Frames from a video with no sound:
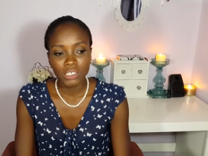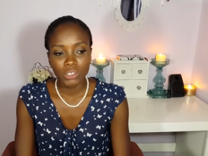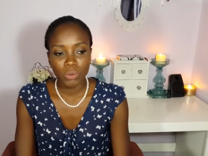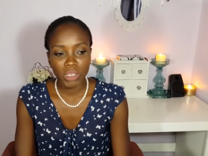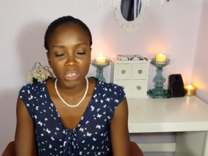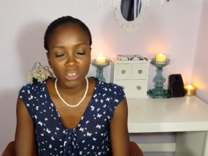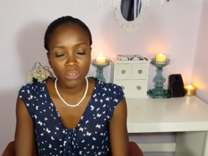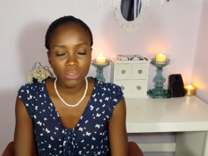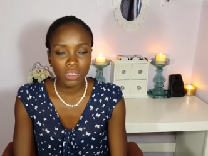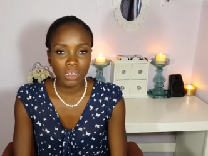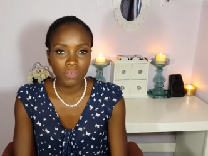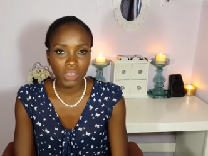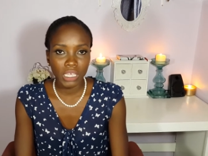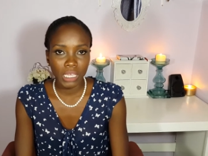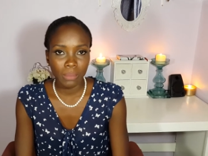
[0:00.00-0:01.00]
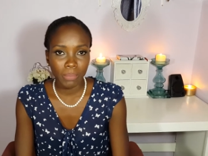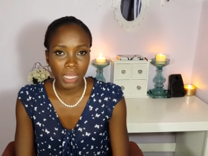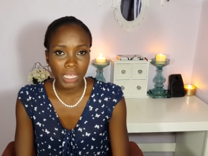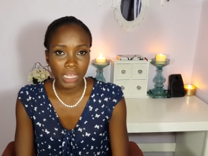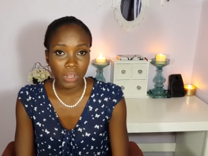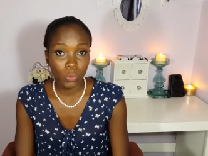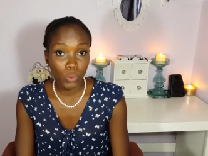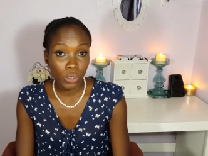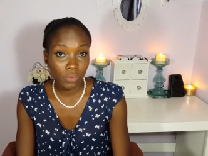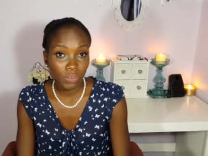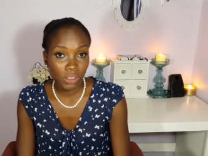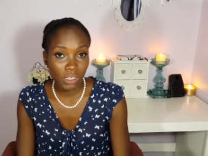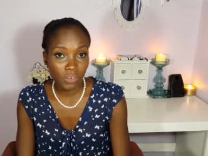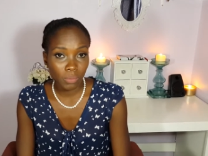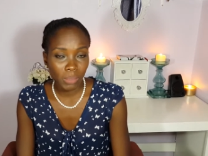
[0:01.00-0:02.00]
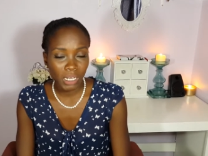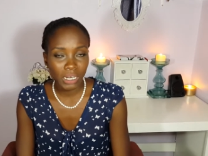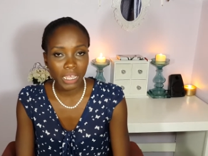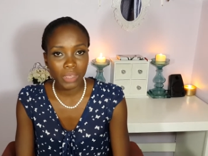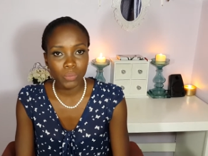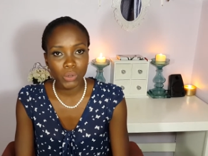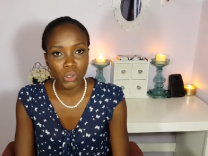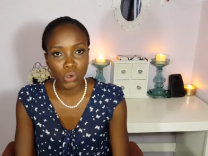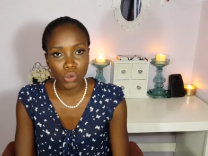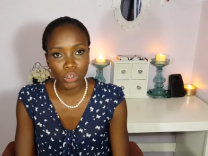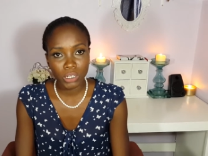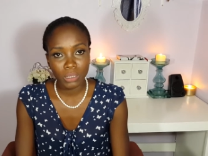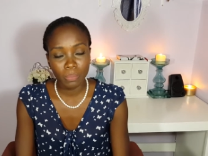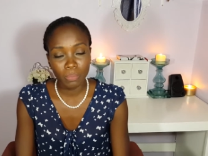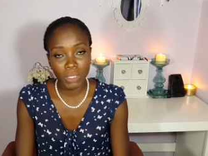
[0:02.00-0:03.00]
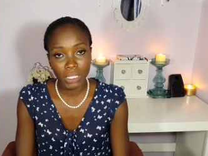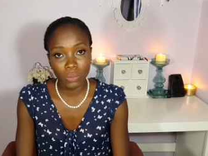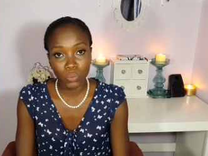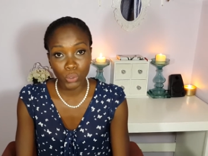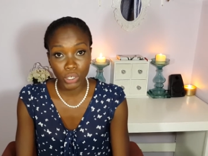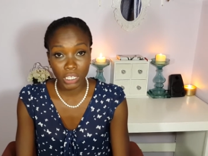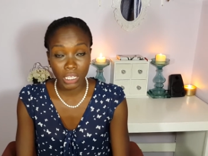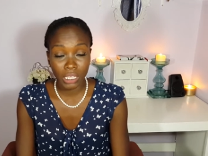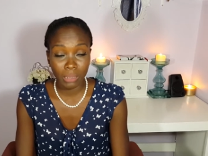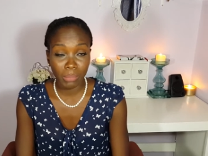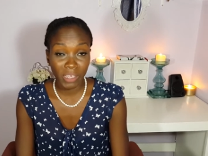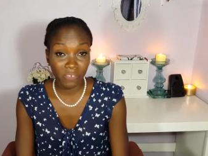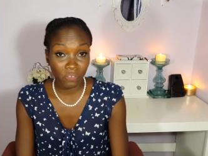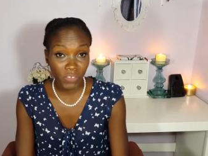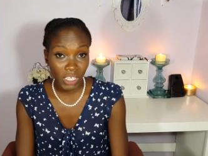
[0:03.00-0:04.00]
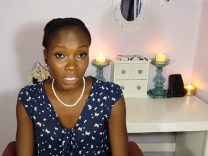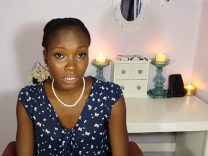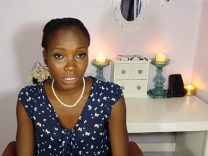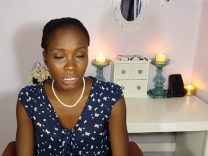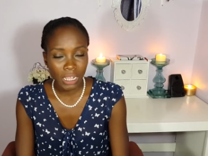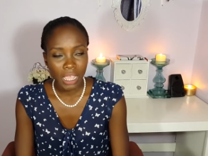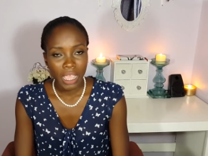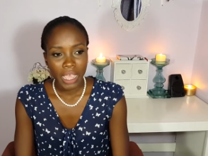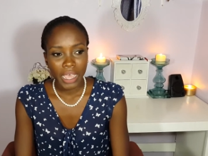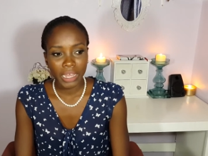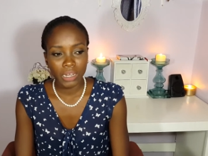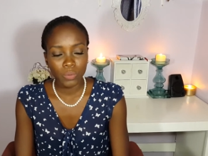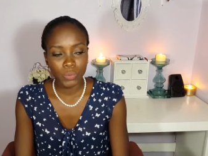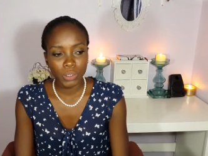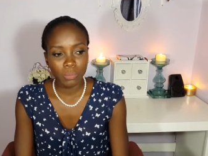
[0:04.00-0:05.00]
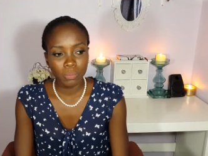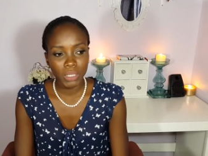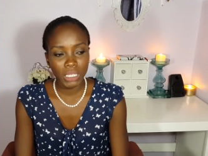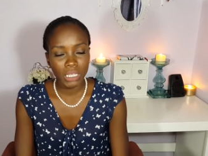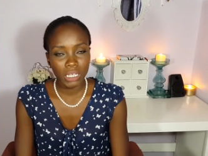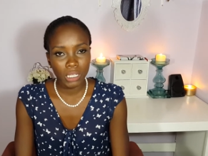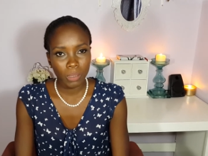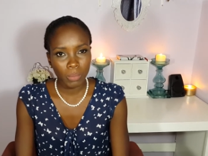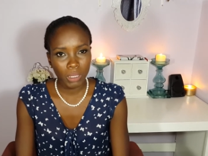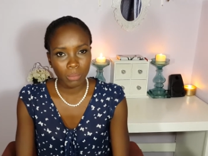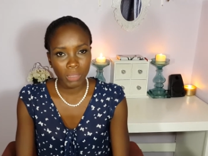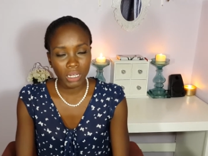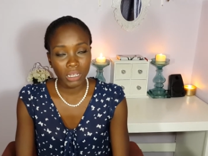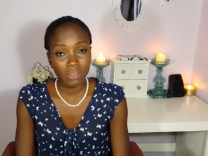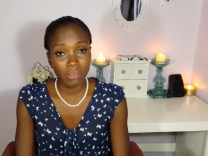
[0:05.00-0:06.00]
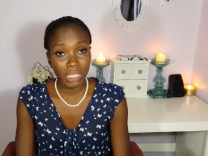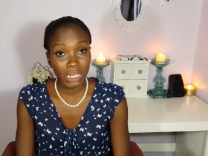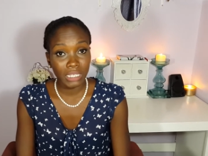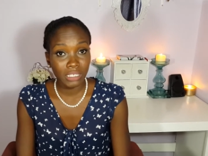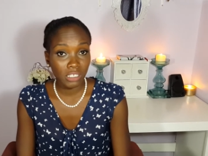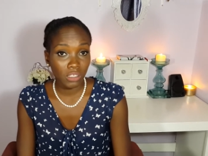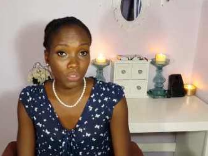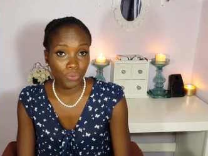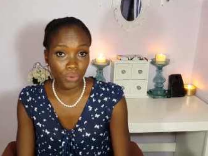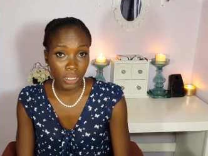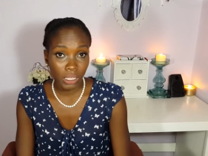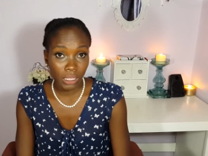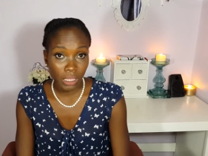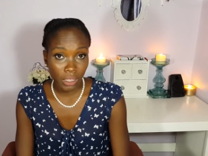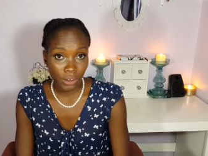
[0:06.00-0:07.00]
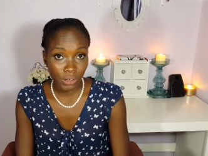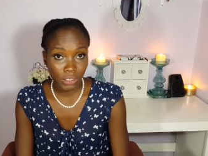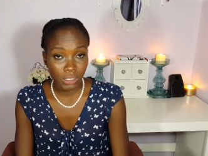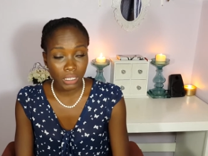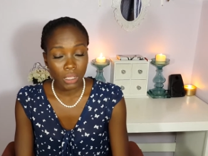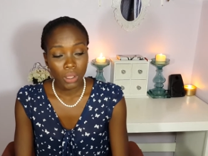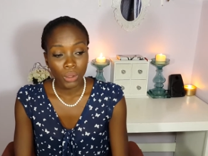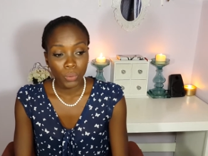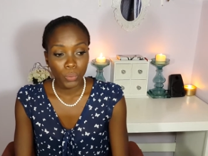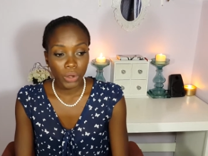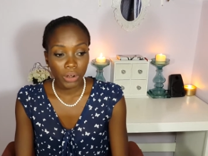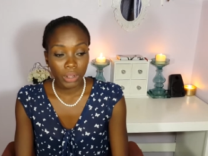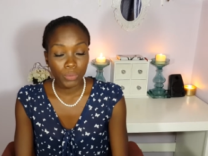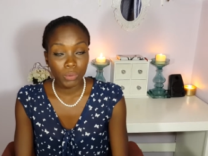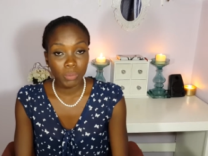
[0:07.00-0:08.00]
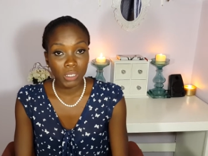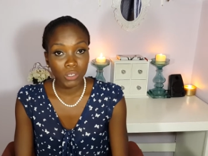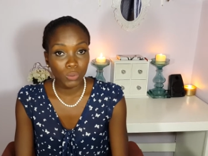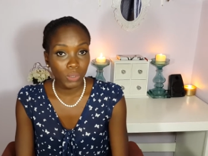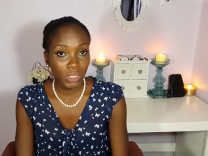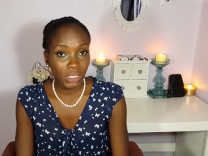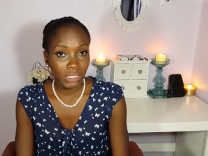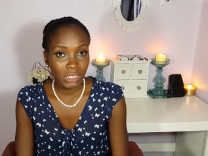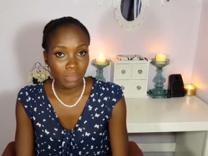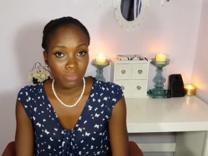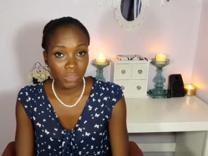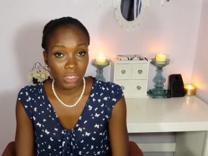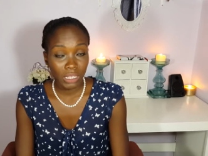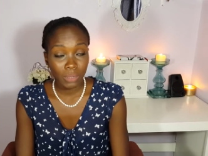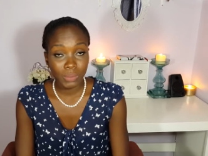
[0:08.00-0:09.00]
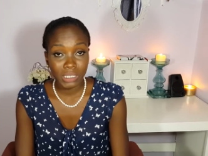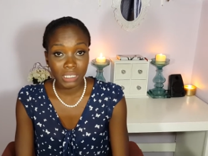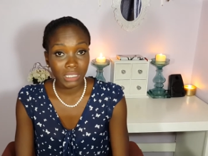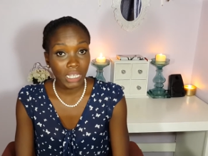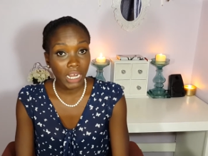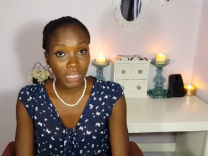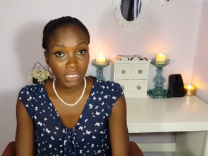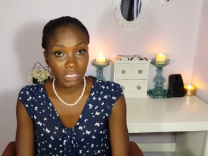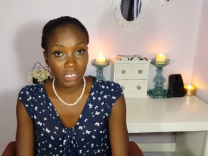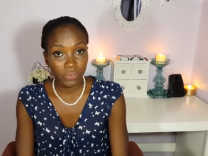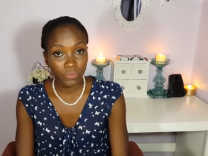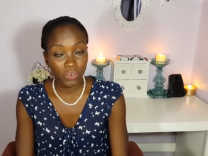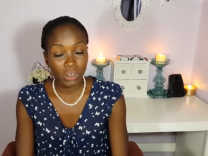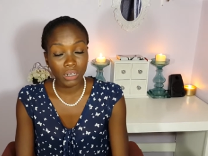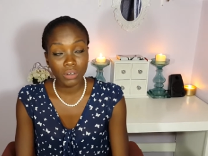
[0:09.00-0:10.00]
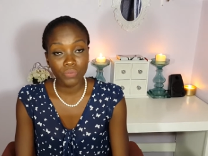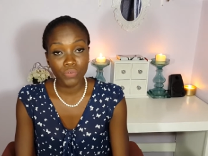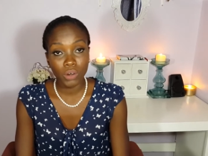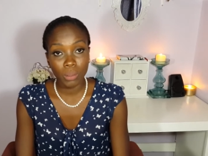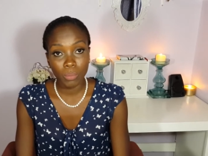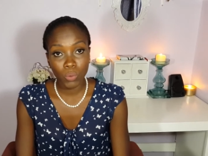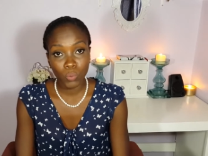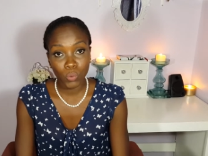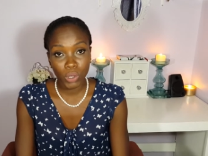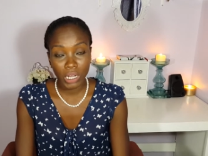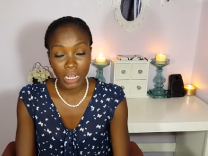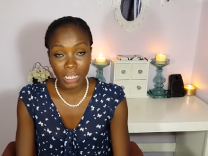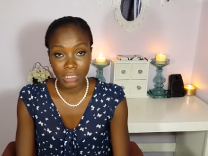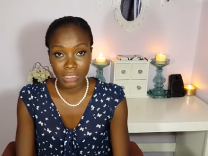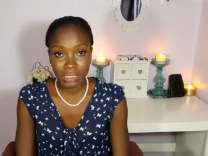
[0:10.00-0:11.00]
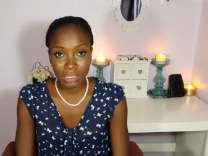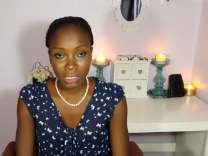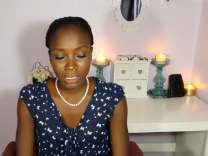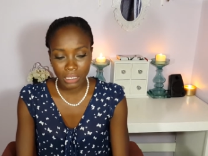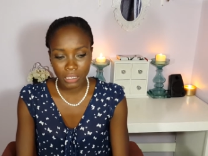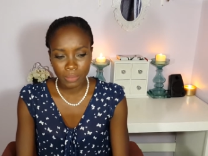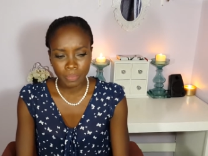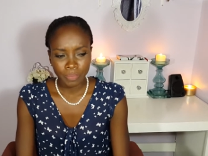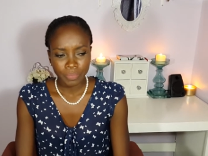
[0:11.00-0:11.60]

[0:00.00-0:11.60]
So I knew that if I came back and I worked for the government, I would not be working in my field. And it would be a commitment of at least 3 years where I would be doing something that was entirely different from what I studied.